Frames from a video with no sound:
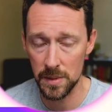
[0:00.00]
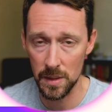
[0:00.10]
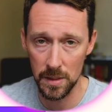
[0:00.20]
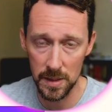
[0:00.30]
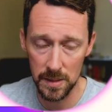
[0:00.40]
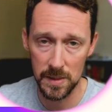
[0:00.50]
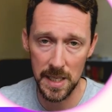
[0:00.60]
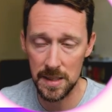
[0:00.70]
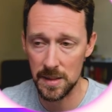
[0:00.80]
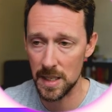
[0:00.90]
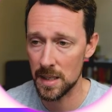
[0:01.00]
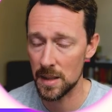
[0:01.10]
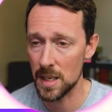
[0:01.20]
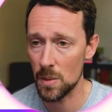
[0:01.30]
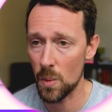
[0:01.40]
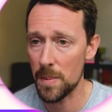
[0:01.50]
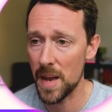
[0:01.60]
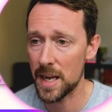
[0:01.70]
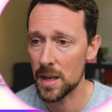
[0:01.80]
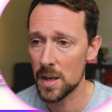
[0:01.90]
So the seats in the way
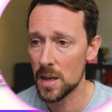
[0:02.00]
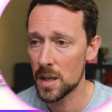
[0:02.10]
back